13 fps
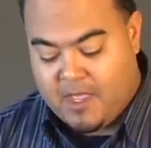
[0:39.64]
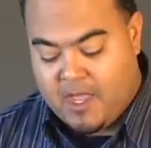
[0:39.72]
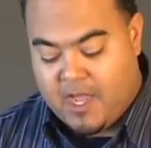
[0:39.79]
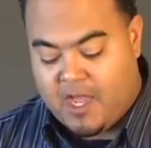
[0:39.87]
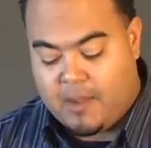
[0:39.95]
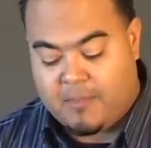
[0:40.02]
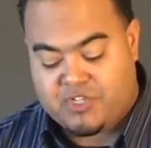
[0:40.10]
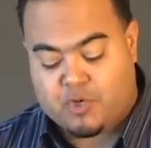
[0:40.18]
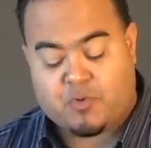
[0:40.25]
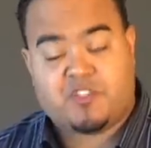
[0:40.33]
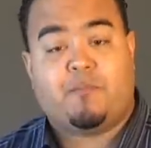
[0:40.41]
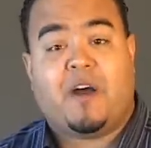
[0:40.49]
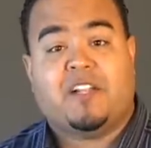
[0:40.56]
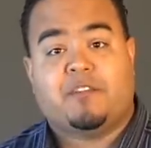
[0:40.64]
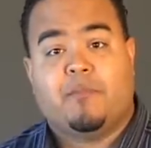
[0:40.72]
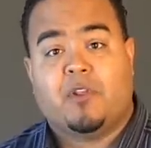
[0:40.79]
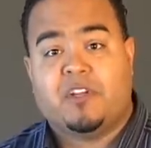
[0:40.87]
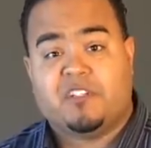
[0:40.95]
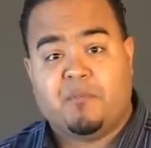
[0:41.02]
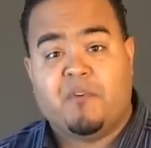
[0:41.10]
But your
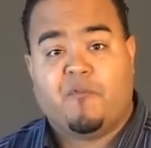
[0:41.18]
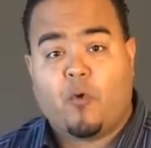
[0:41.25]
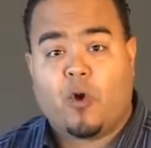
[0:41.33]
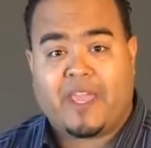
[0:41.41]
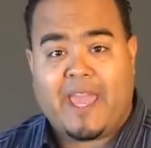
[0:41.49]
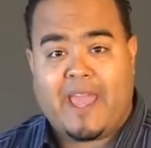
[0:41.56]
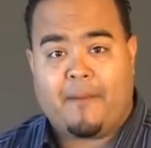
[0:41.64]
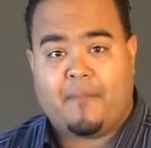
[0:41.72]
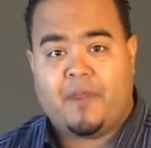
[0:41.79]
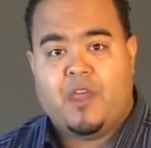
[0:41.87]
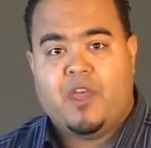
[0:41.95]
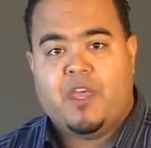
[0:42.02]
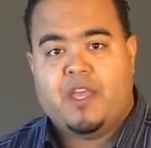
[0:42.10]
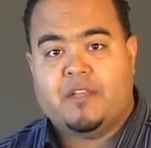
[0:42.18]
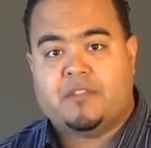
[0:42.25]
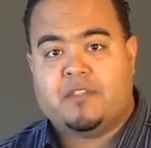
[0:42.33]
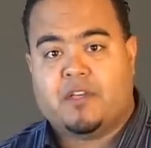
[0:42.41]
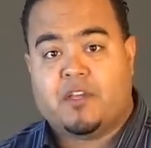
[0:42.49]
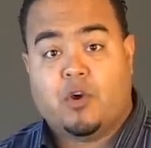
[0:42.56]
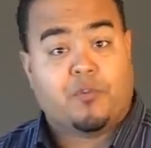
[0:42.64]
responsibilities before camp is
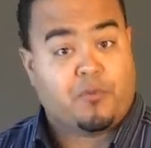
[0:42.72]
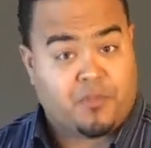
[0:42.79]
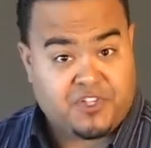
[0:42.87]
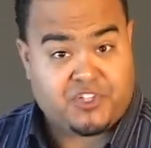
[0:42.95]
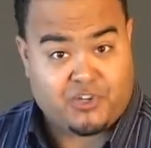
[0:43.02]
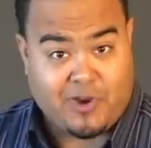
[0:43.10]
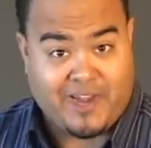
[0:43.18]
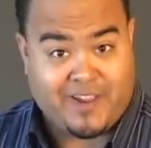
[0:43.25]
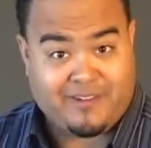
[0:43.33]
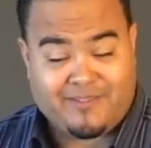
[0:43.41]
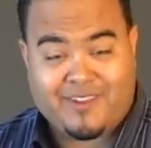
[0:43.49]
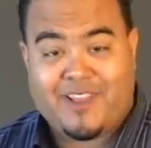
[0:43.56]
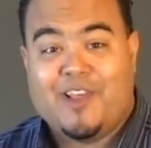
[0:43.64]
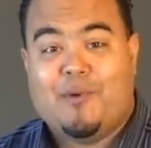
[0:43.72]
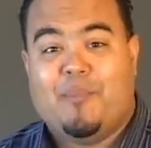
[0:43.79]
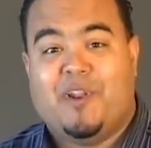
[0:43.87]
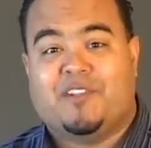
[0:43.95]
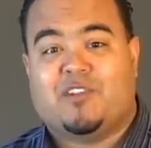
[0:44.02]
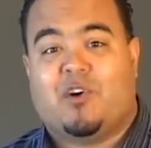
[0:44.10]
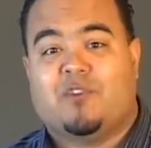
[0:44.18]
to go through this training, but
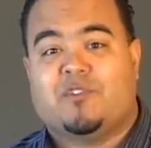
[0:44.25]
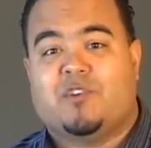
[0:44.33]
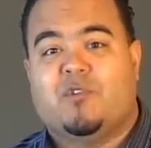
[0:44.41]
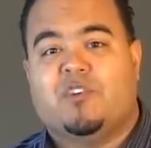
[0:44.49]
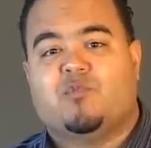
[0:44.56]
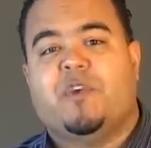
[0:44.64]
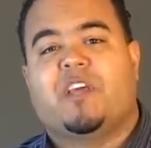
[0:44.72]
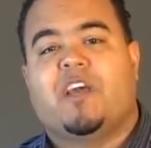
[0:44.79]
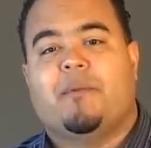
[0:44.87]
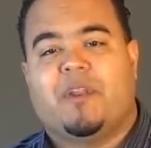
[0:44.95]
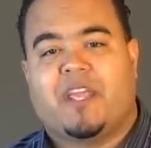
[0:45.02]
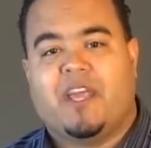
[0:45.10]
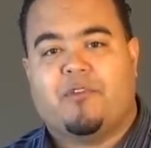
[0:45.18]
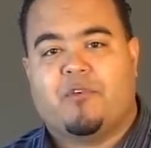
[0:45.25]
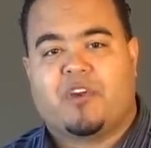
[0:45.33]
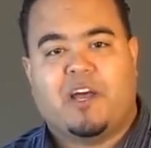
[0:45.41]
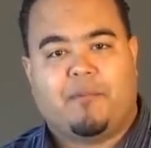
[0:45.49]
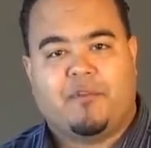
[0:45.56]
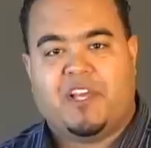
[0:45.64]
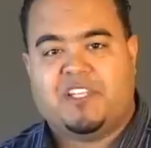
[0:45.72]
it's also, as we come together a
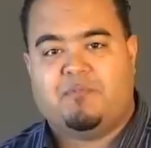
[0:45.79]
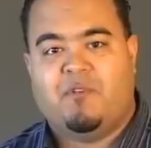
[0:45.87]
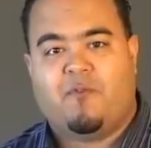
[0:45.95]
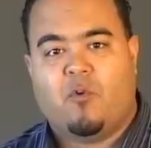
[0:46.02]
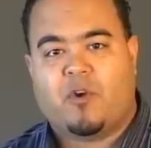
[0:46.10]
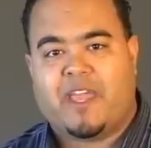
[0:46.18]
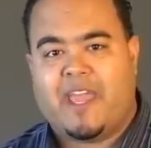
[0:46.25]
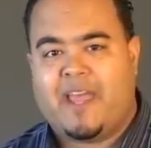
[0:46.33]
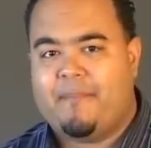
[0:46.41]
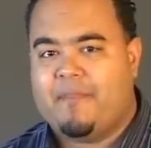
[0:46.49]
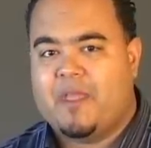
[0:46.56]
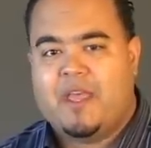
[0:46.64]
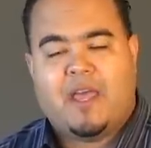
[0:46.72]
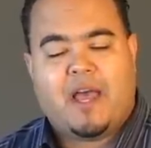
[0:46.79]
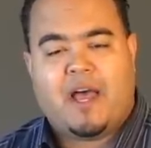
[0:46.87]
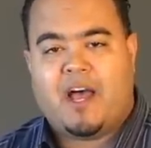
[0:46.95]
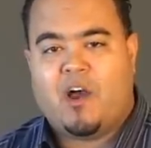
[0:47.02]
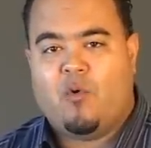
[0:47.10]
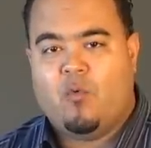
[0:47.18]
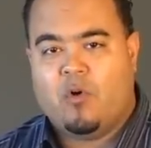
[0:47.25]
couple days before camp,
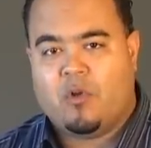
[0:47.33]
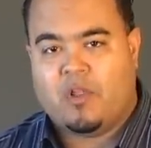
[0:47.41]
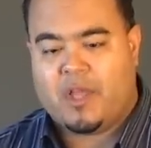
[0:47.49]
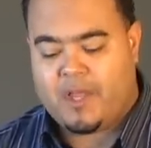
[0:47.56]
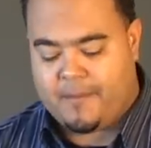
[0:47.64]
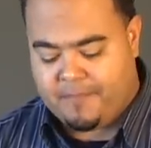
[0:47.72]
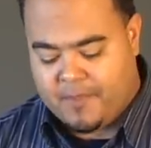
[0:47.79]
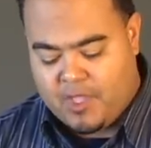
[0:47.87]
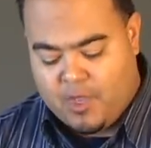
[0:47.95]
we'll